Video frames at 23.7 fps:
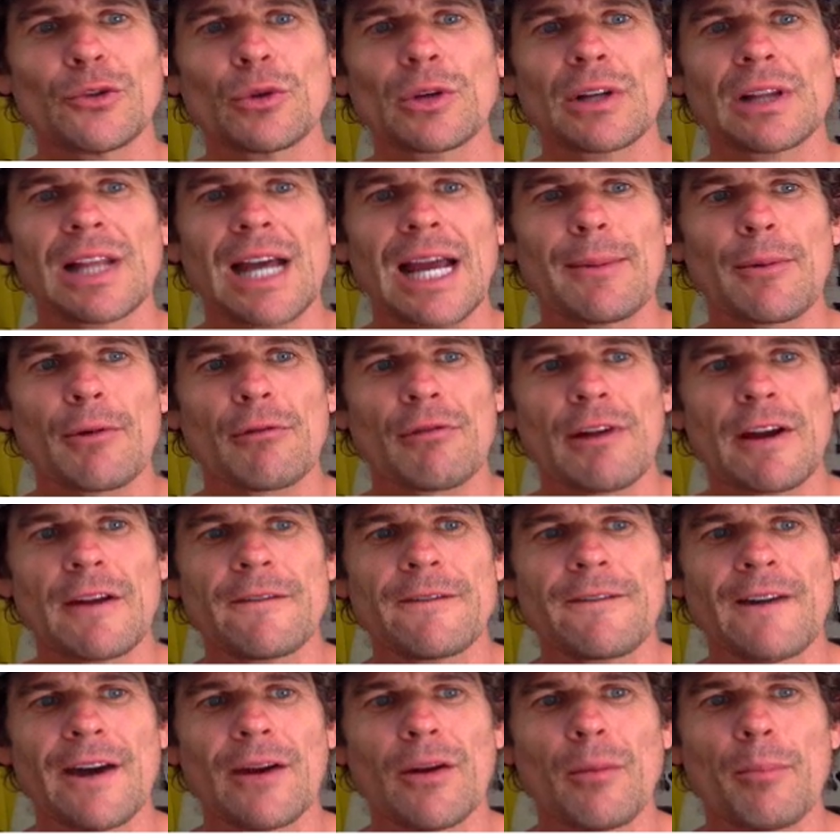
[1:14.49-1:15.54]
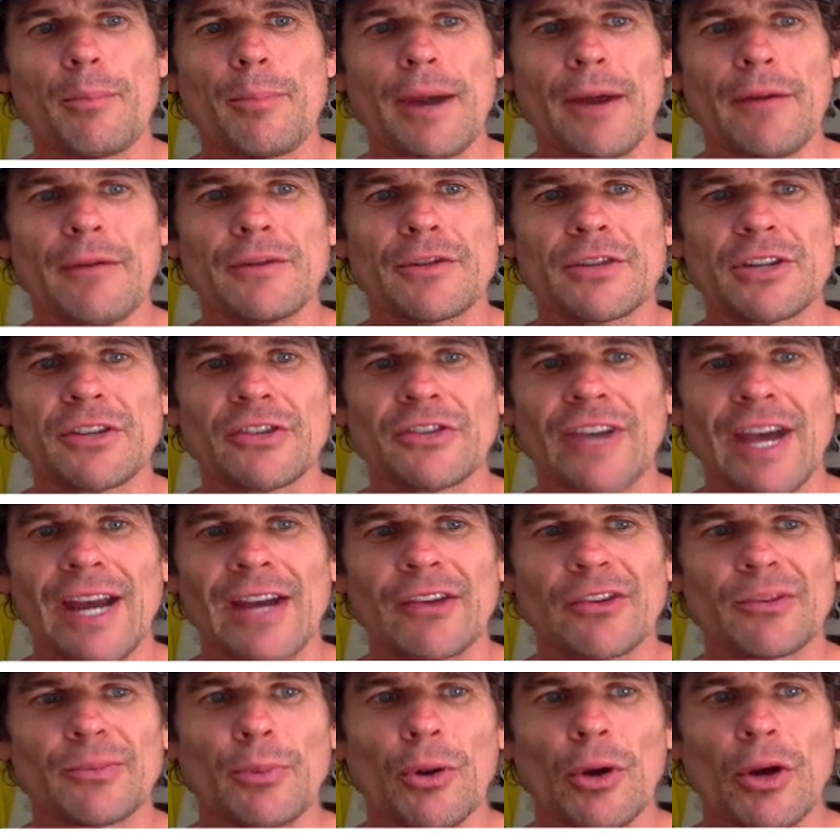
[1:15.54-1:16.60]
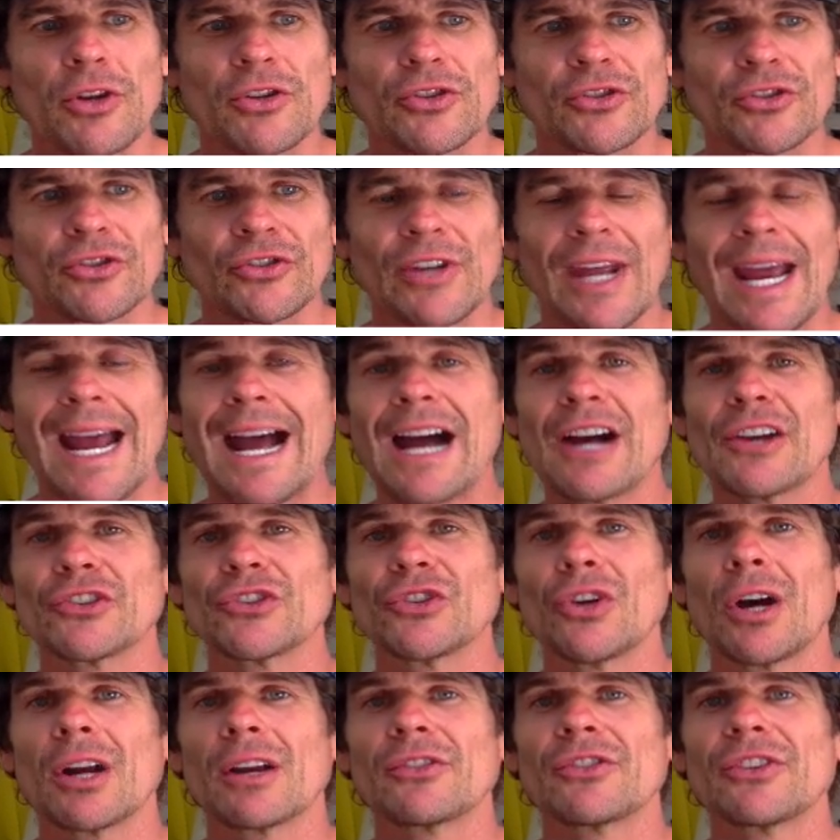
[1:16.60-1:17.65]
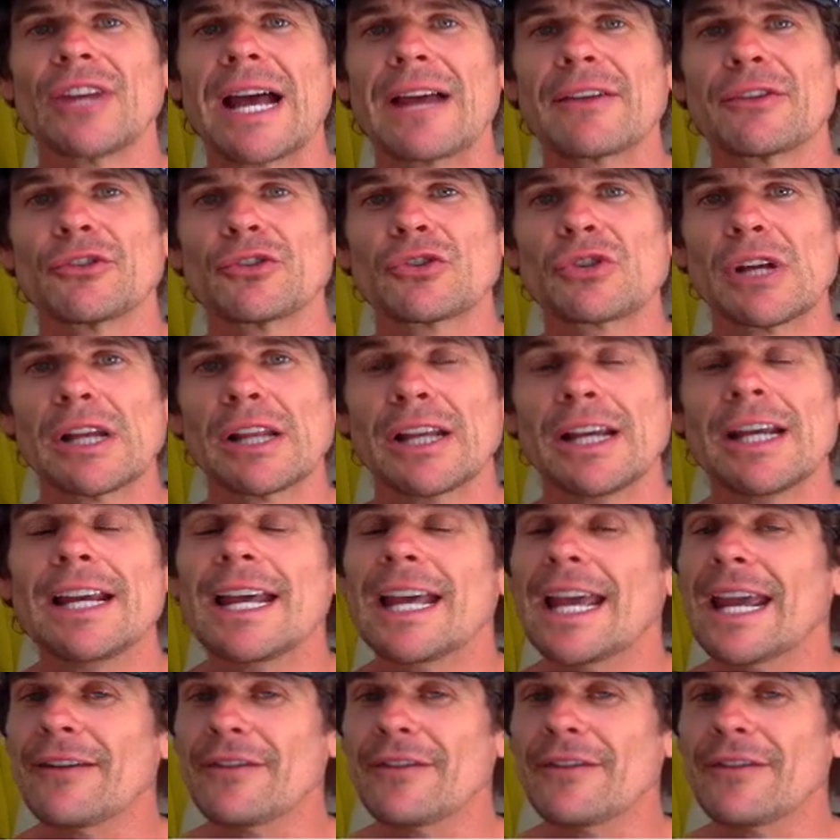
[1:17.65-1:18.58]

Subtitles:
to claim a refund on beverage containers purchased outside of South Australia.